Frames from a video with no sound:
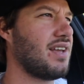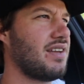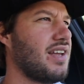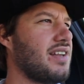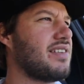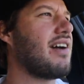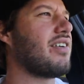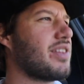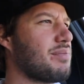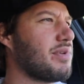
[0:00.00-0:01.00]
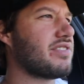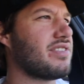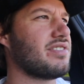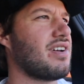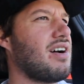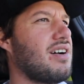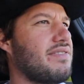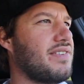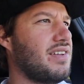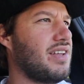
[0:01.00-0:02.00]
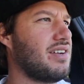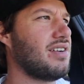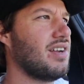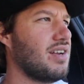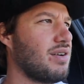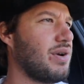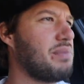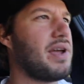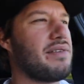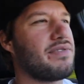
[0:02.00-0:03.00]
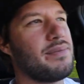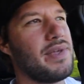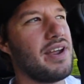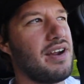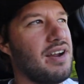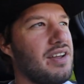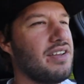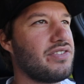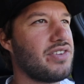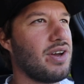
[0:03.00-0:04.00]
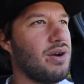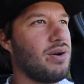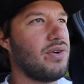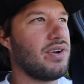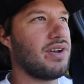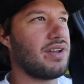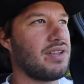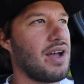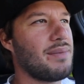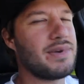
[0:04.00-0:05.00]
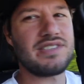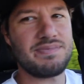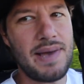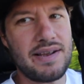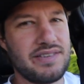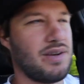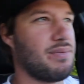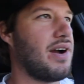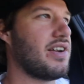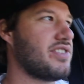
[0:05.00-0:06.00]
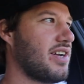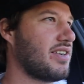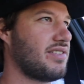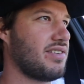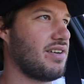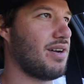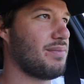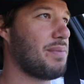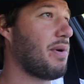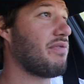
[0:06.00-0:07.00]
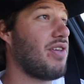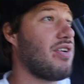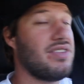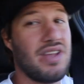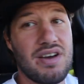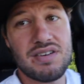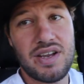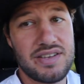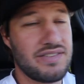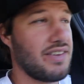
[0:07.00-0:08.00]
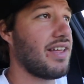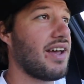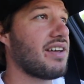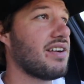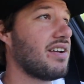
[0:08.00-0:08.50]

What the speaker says: get it down, get the blisters off, and then repaint from there. So I'm expecting a project. The boat floated though, I can say that.